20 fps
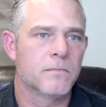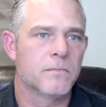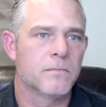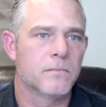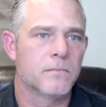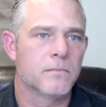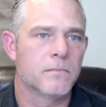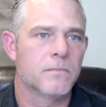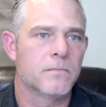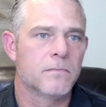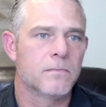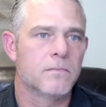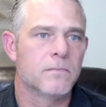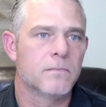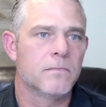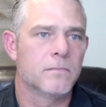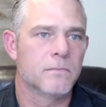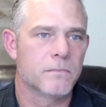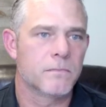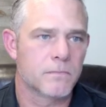
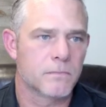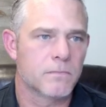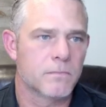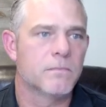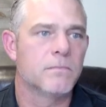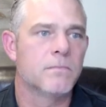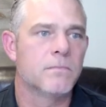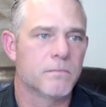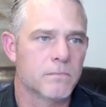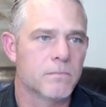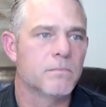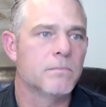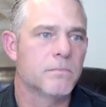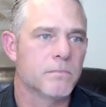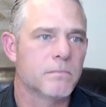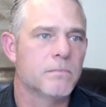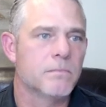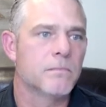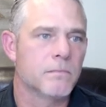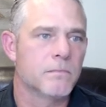
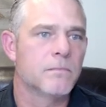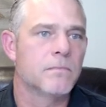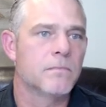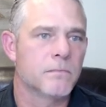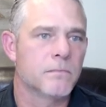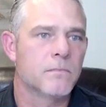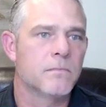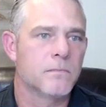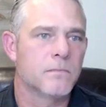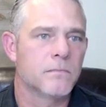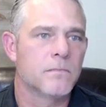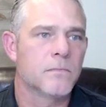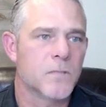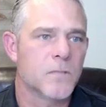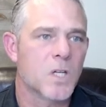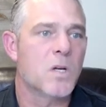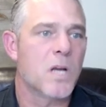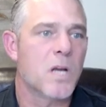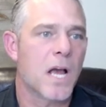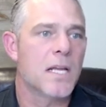
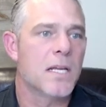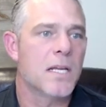No words are spoken by the person on screen.